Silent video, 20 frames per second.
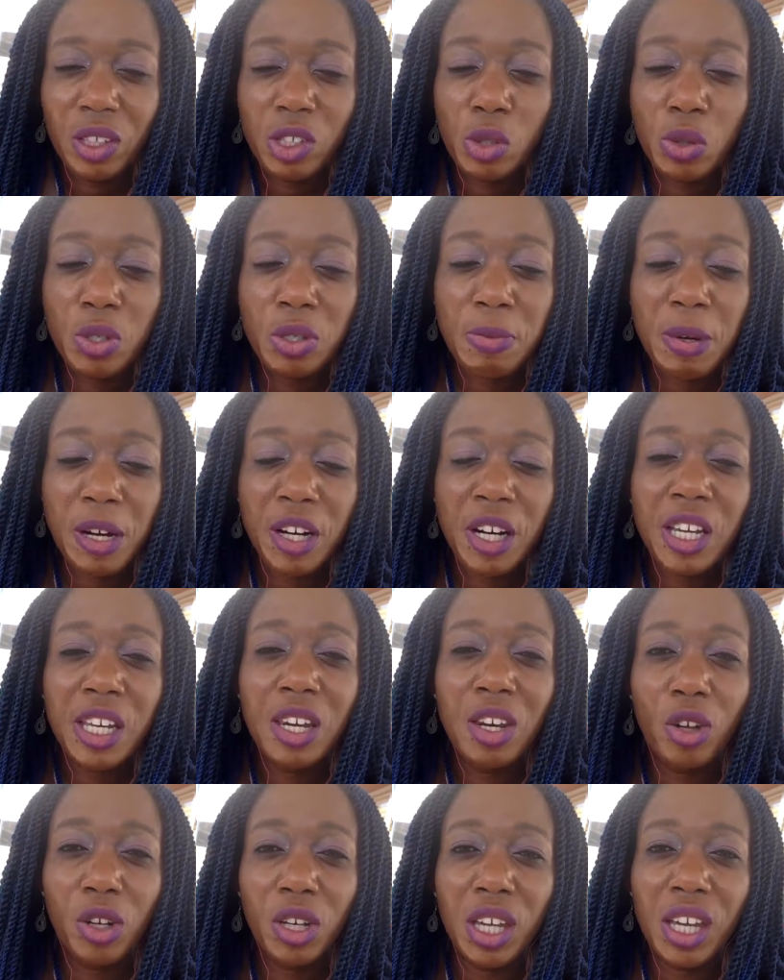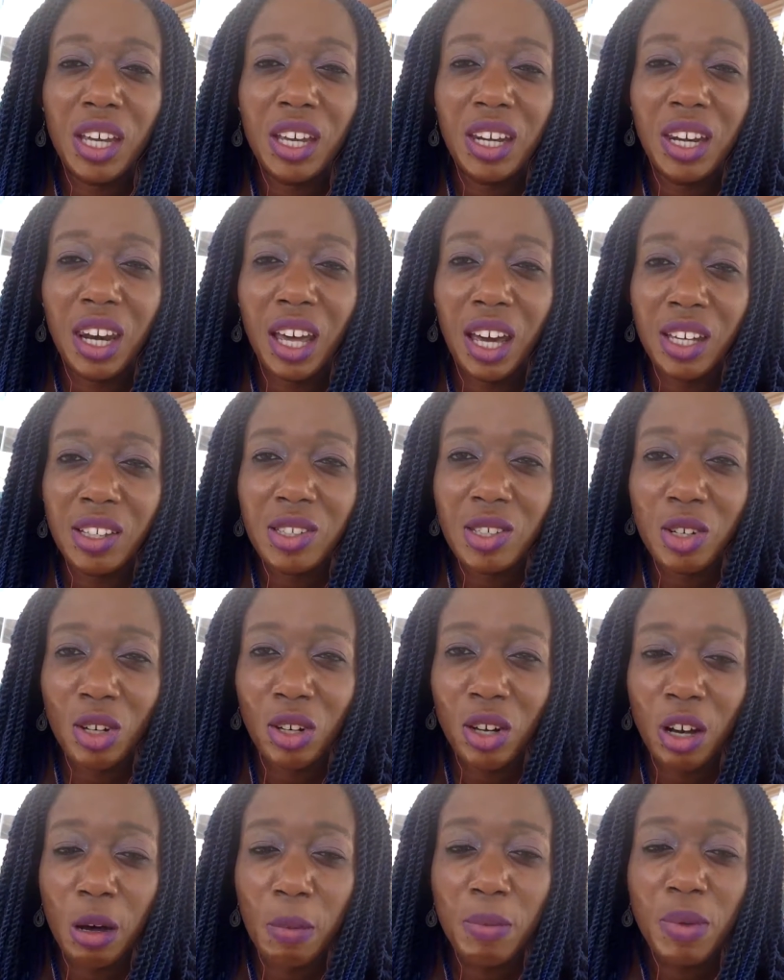It's
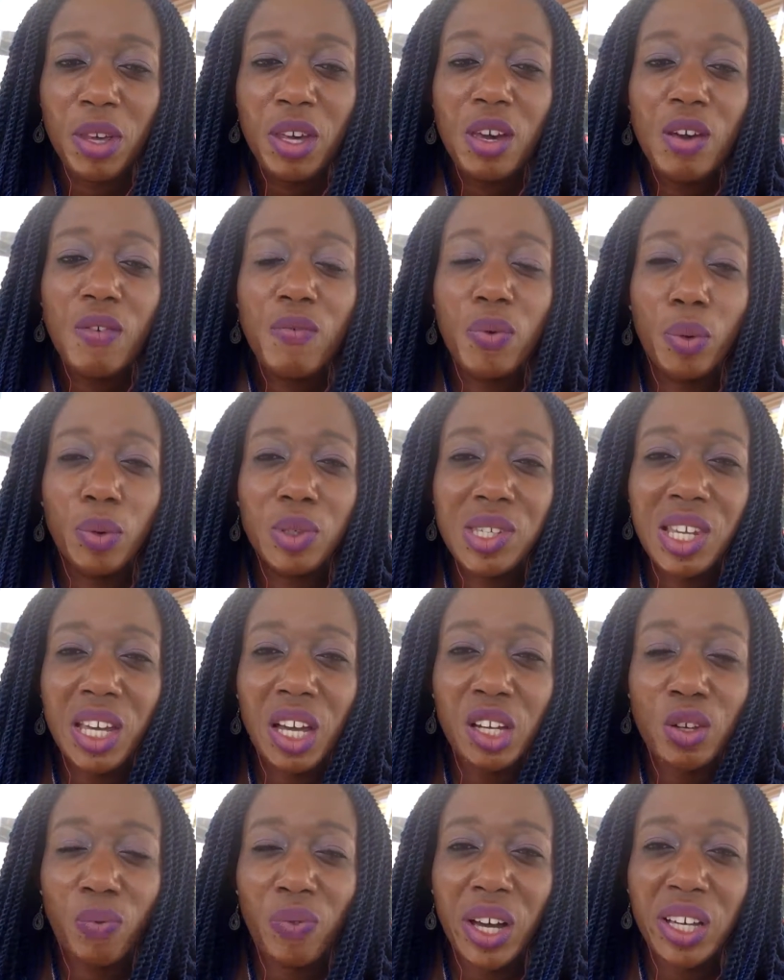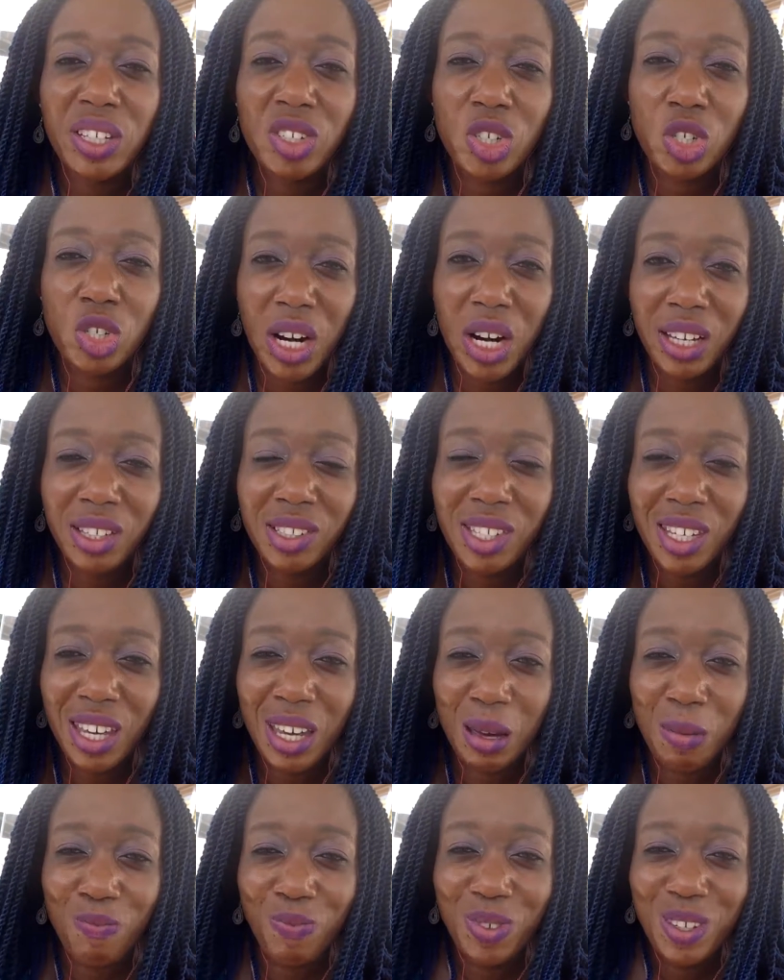rosemarynonnyknight.com forward slash fast track
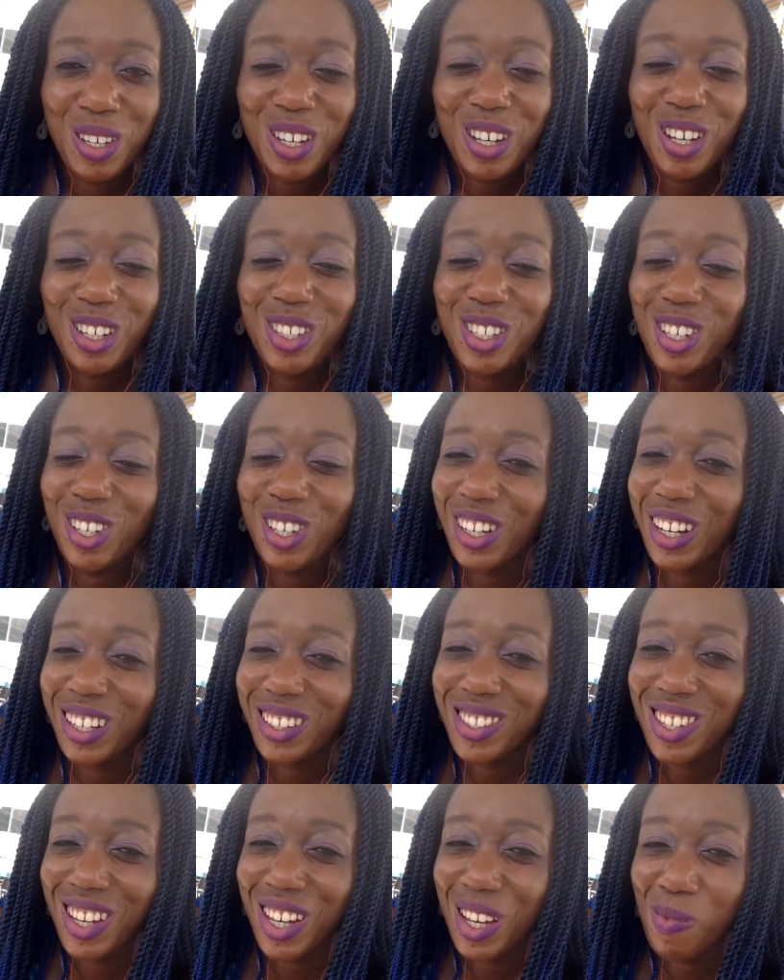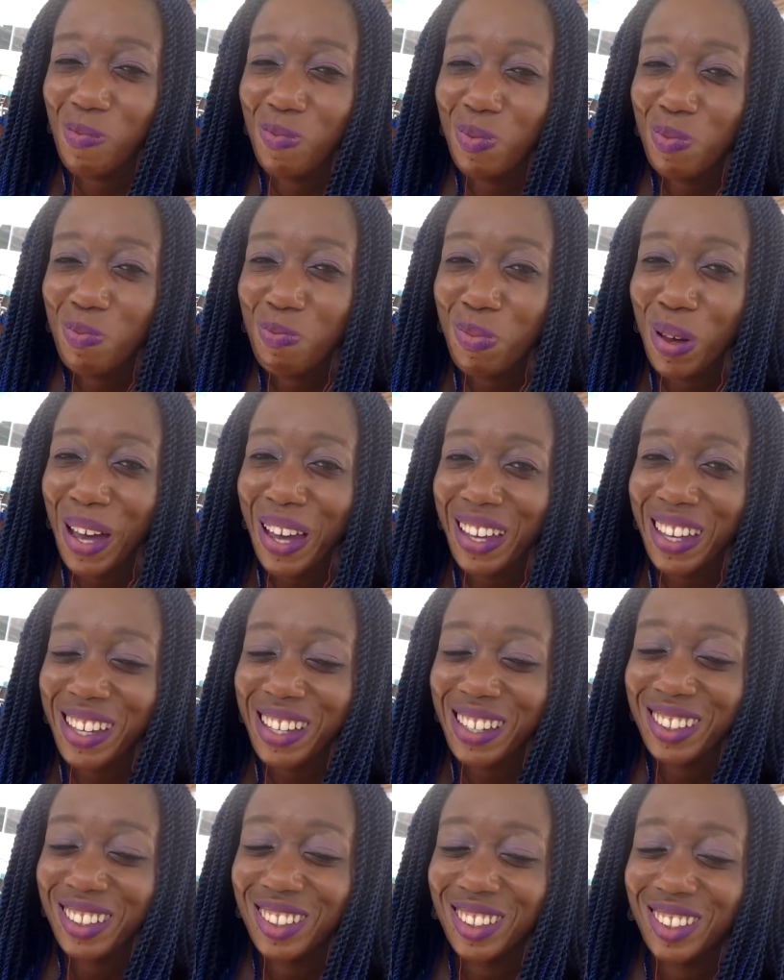DM. Until the next time, bye.